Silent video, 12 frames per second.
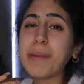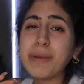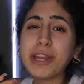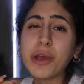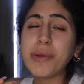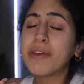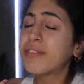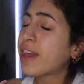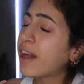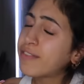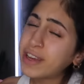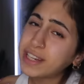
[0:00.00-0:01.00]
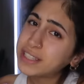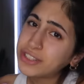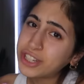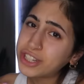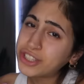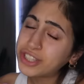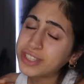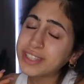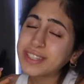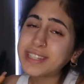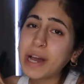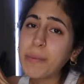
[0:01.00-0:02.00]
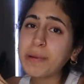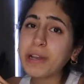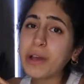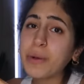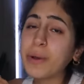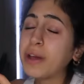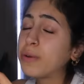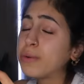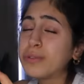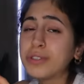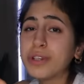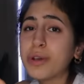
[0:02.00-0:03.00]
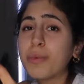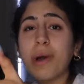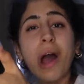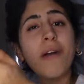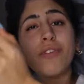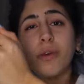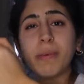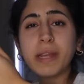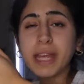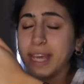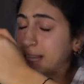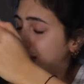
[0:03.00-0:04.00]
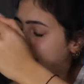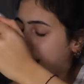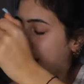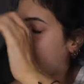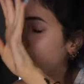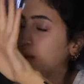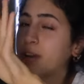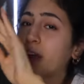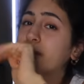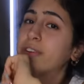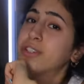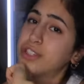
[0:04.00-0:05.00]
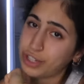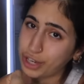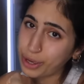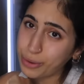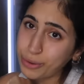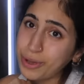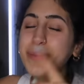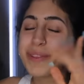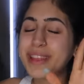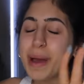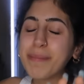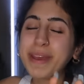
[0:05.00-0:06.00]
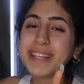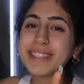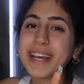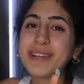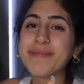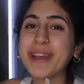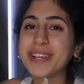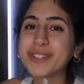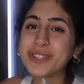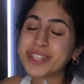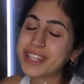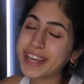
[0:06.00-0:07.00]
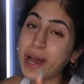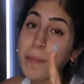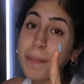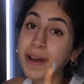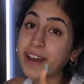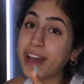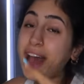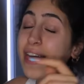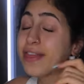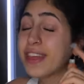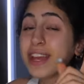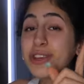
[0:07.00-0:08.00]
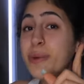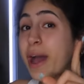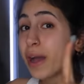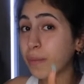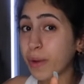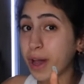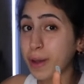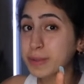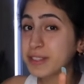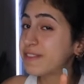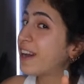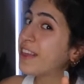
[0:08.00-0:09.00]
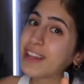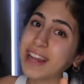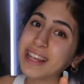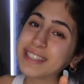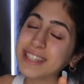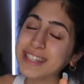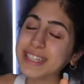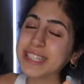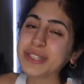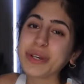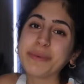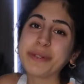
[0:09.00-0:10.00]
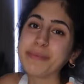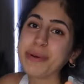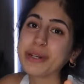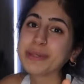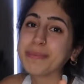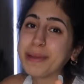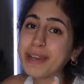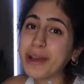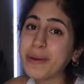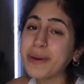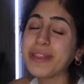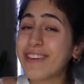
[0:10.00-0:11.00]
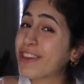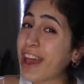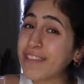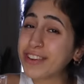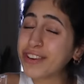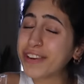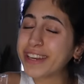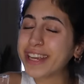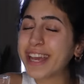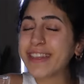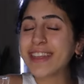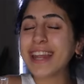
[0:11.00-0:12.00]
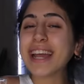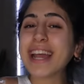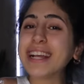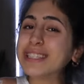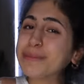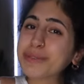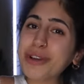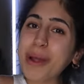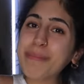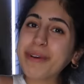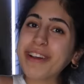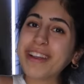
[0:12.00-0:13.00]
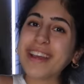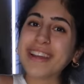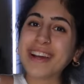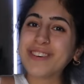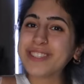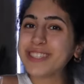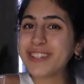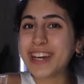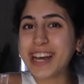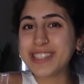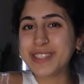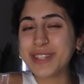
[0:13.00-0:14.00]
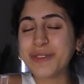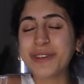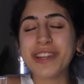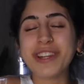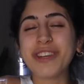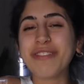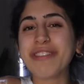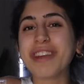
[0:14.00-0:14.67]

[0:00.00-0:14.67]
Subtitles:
Let me know if you have any suggestions down below, and also what have you been eating today? I would love to know. With that being said, make sure to check out Pucker and their new aqua herbs via the links in the description box below. If you haven't already, hit the like and subscribe button, and I will see you guys soon with a new